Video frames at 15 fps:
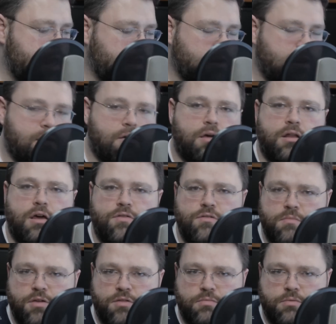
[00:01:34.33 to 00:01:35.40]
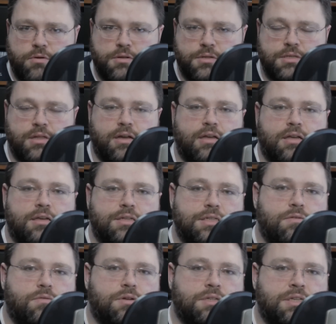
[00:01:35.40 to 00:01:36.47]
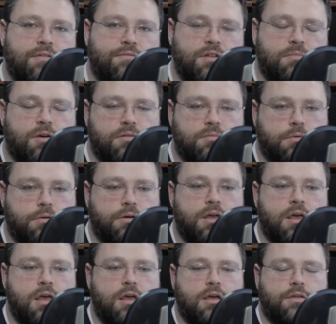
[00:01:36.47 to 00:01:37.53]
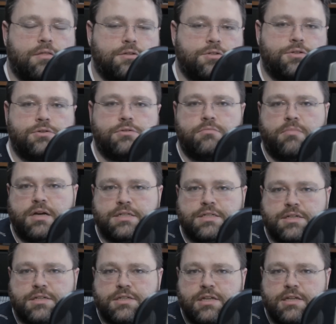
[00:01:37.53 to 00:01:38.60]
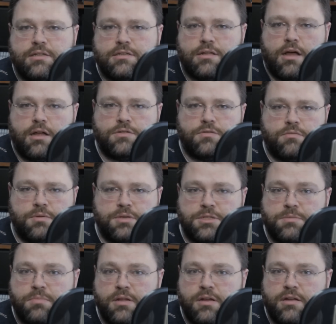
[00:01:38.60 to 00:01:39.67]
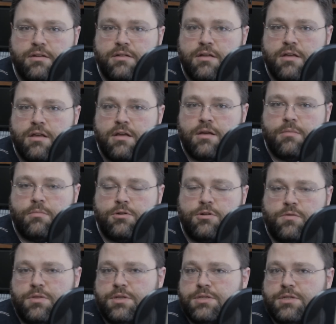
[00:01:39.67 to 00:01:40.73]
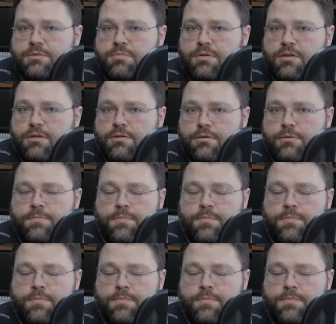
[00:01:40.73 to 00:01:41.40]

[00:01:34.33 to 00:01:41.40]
Now, on other motherboards, like a Z170 motherboard, the 2 by 16 slots would be split between the CPU.